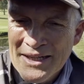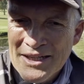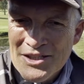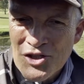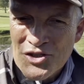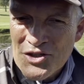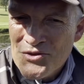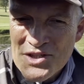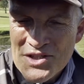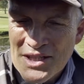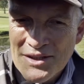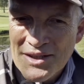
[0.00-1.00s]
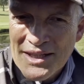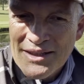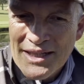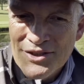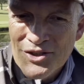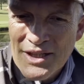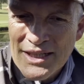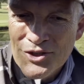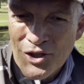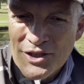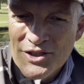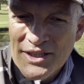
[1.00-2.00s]
So it's an interesting thing that
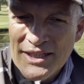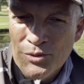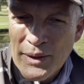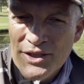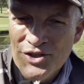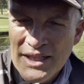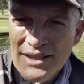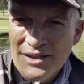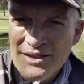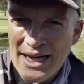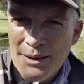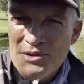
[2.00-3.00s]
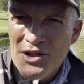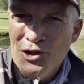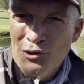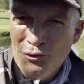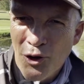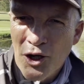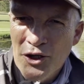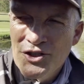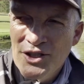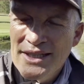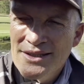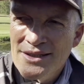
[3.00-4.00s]
John says when Jesus comes and you follow
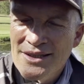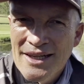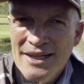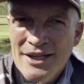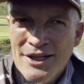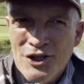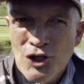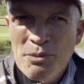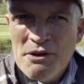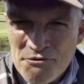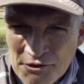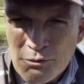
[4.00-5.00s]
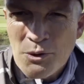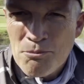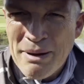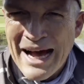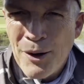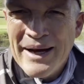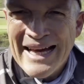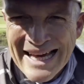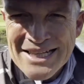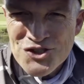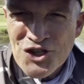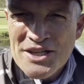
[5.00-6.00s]
Jesus, you'll be filled with power
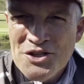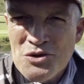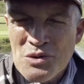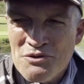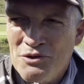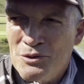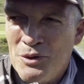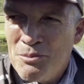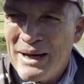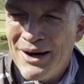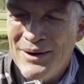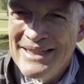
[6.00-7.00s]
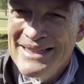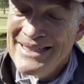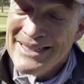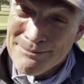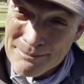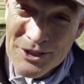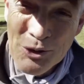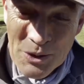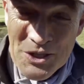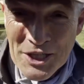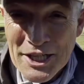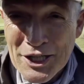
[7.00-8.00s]
as Jesus was filled with power, but you're
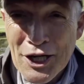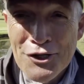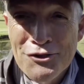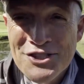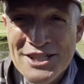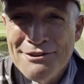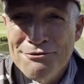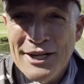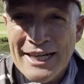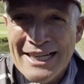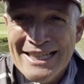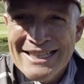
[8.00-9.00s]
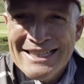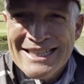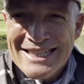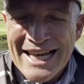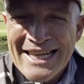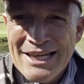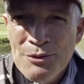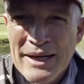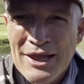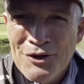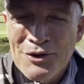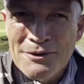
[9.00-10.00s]
also going to go through suffering like he
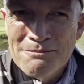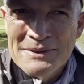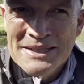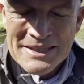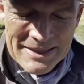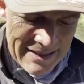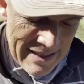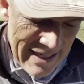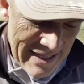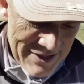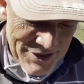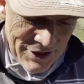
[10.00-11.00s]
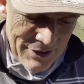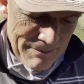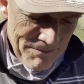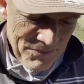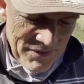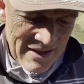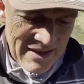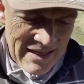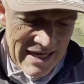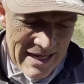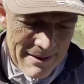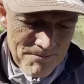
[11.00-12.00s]
went through. And so
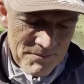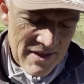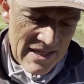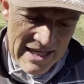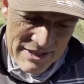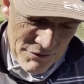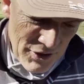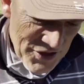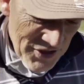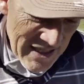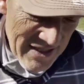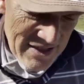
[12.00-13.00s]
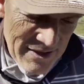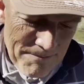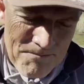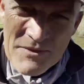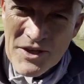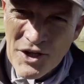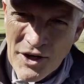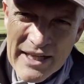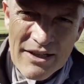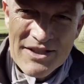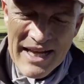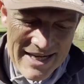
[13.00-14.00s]
the next verse says, you know,
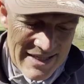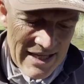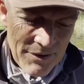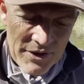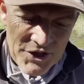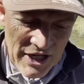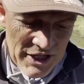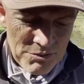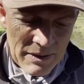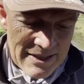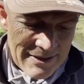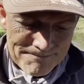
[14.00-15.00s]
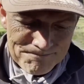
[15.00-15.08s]
he stands there in judgment